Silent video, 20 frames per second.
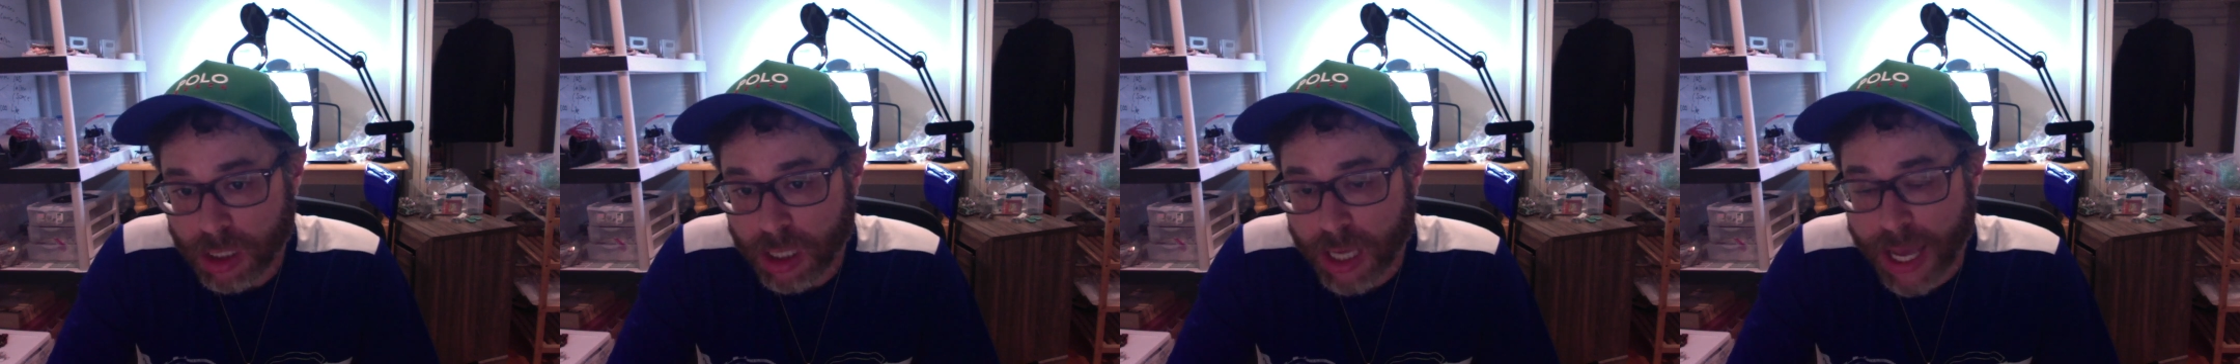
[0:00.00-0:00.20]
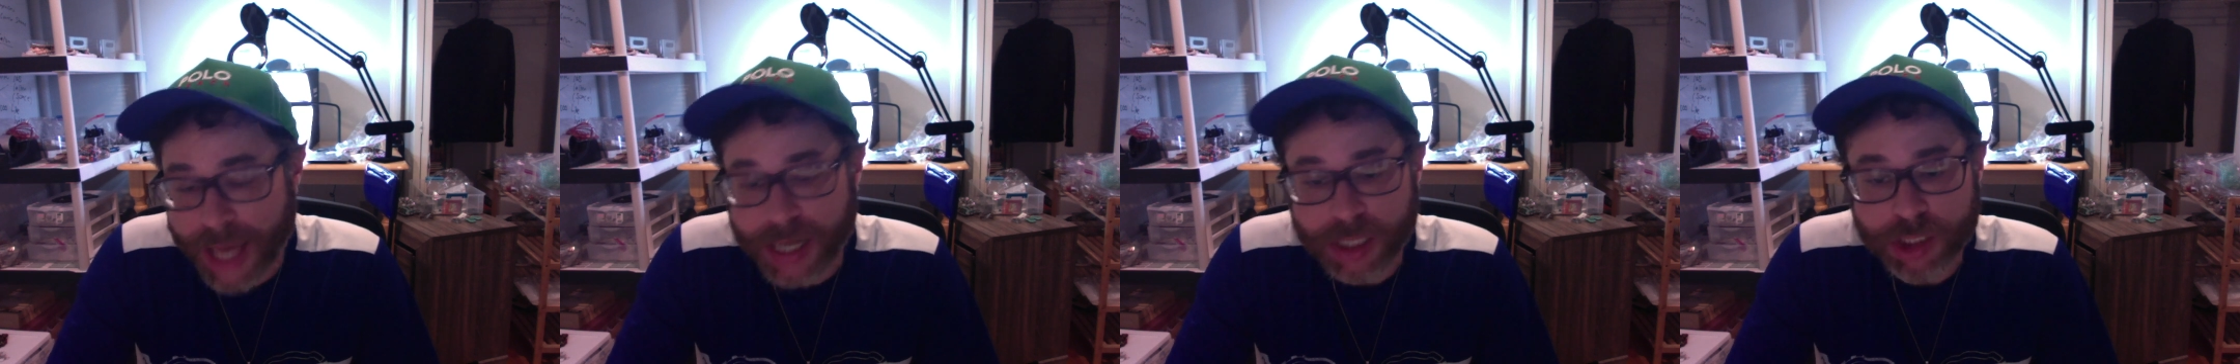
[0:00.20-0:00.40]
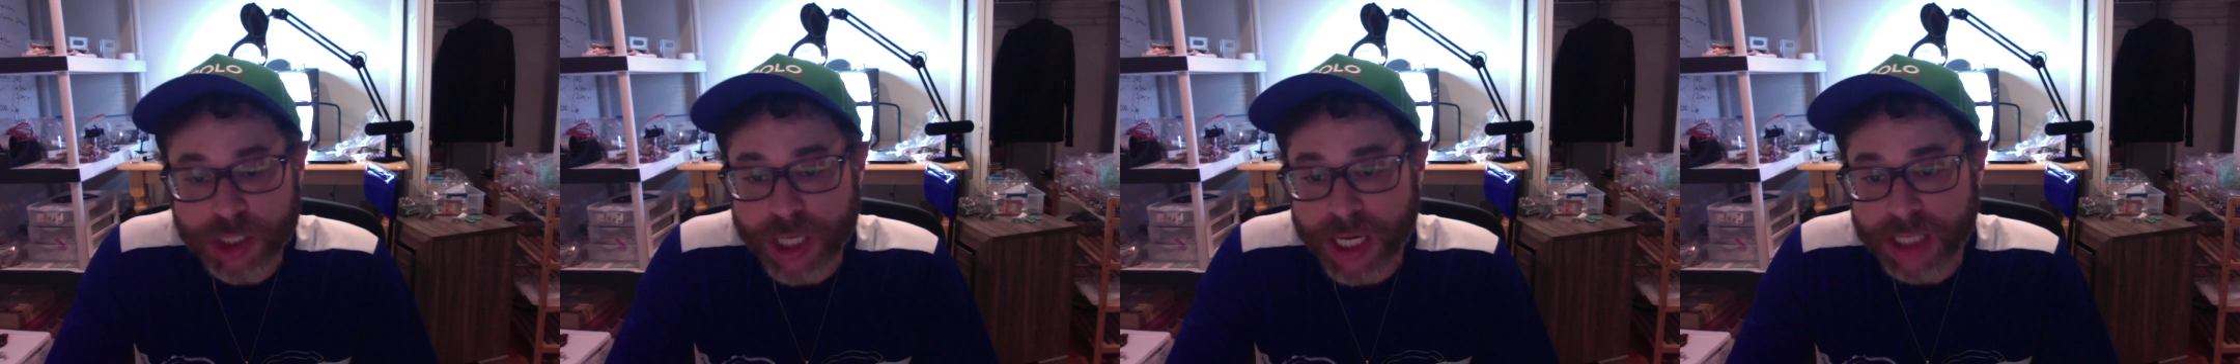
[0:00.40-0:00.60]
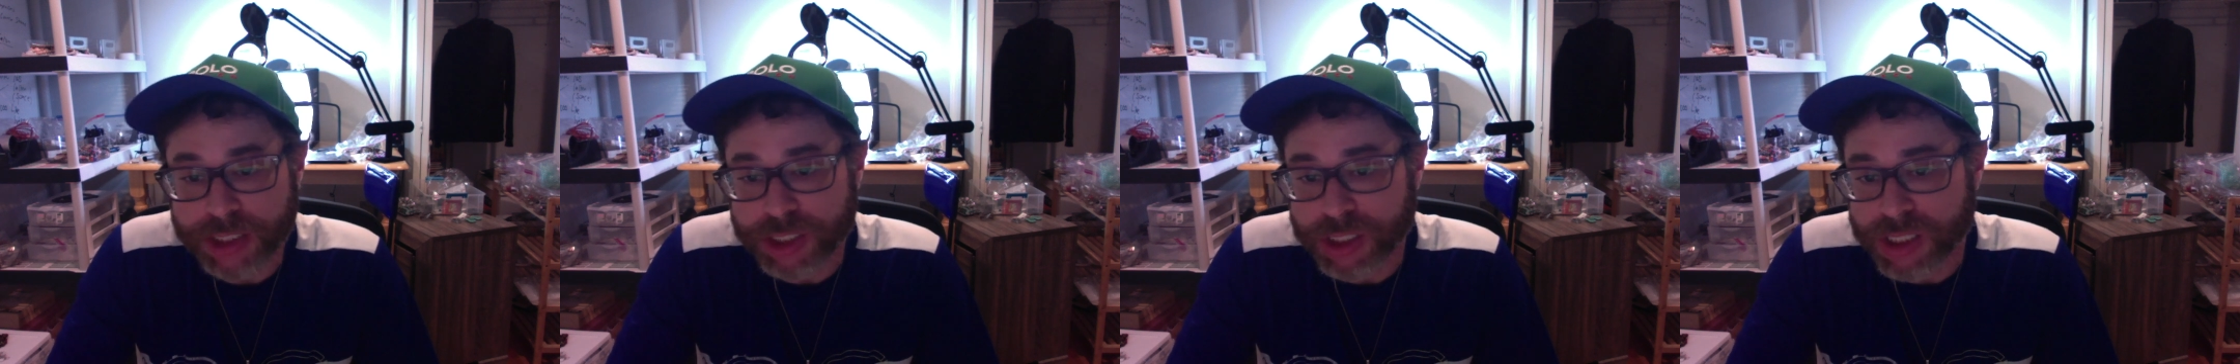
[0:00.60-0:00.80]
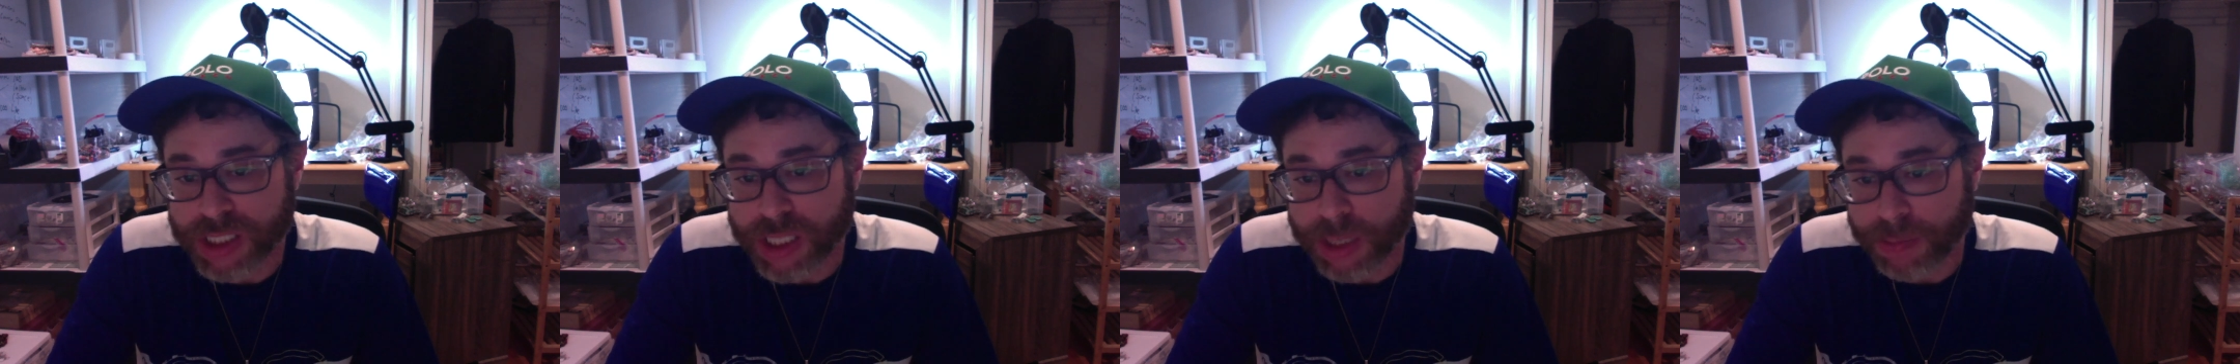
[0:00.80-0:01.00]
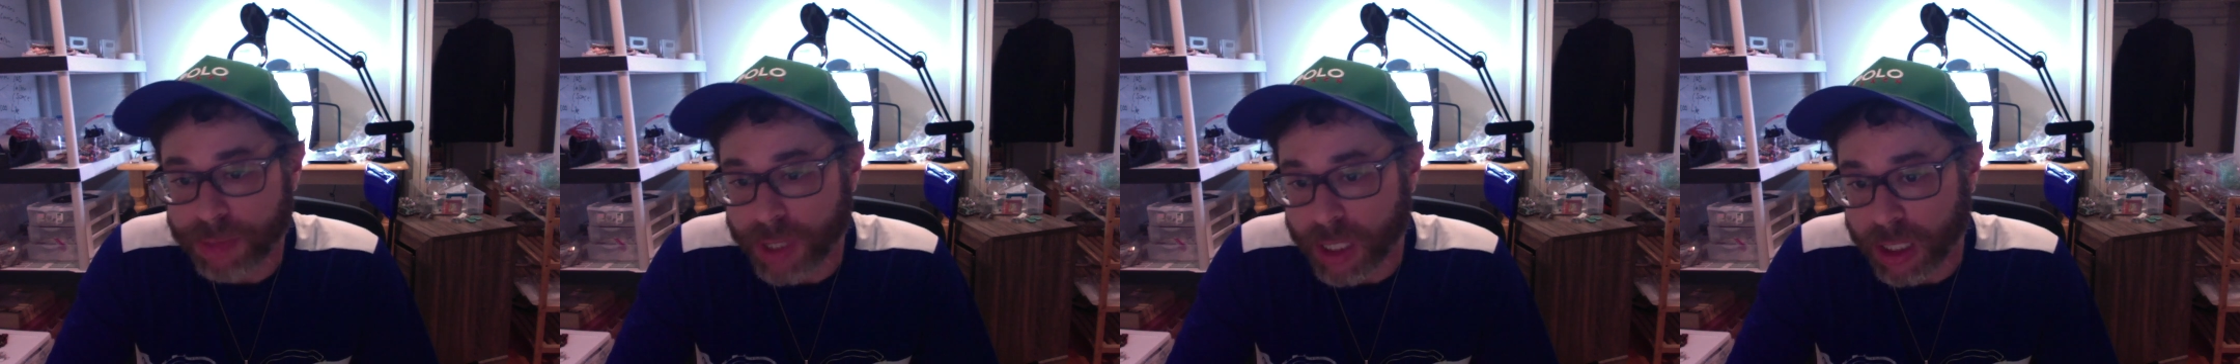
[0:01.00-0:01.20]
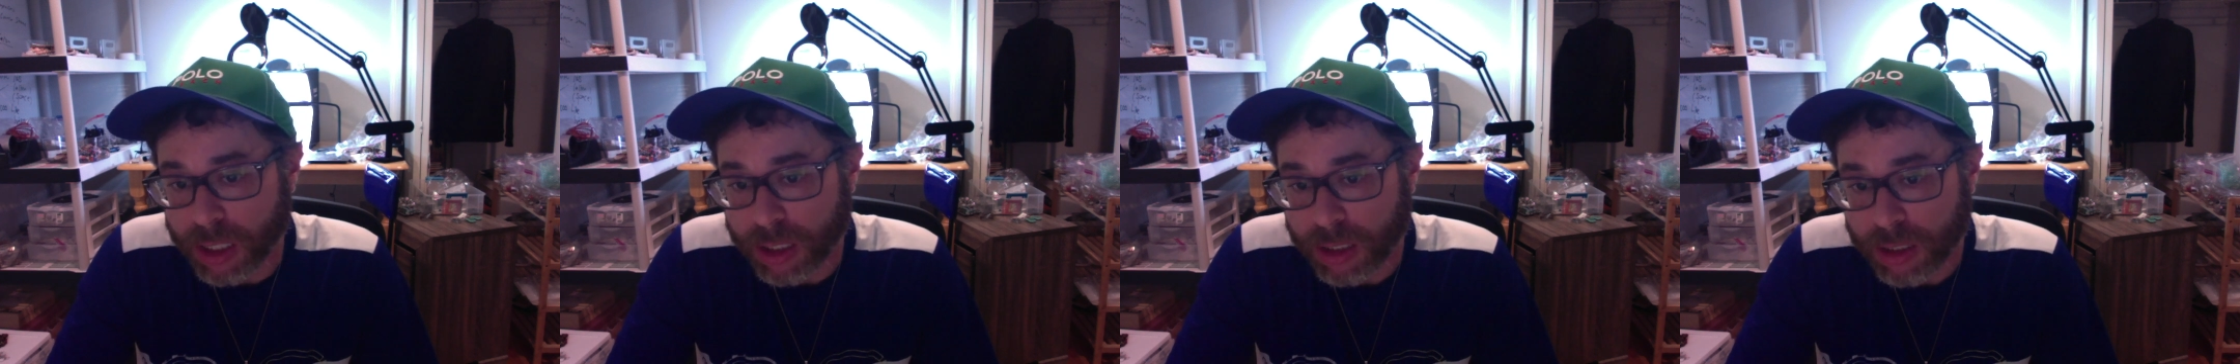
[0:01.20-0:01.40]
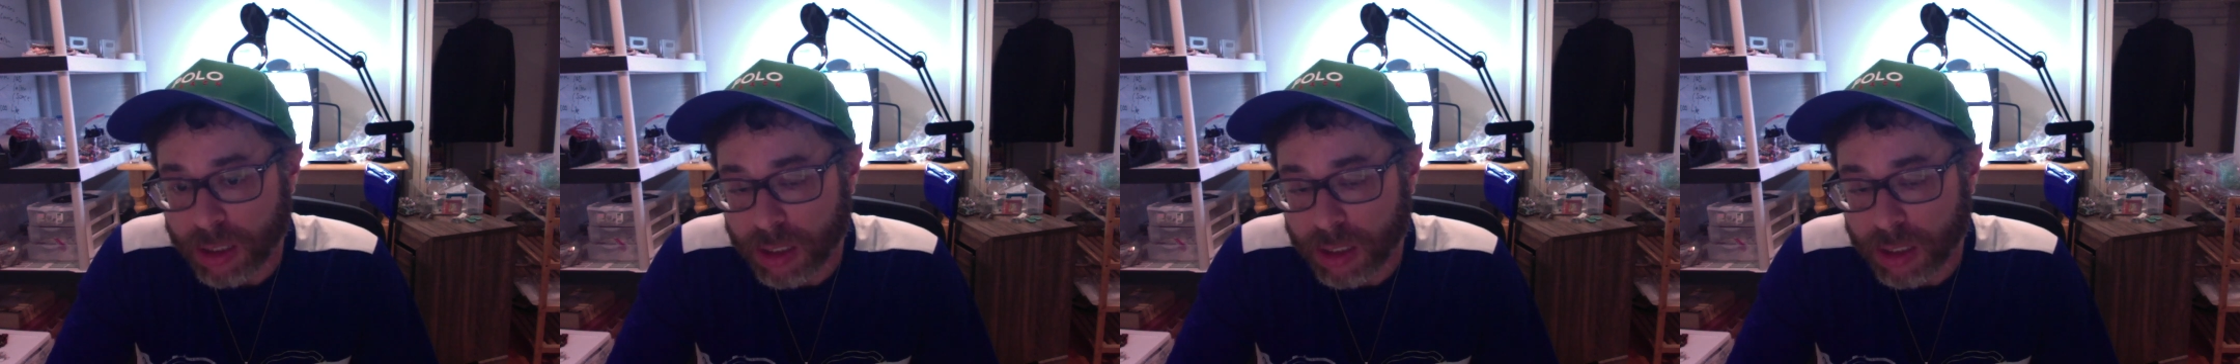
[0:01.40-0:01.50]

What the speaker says: and it changes something,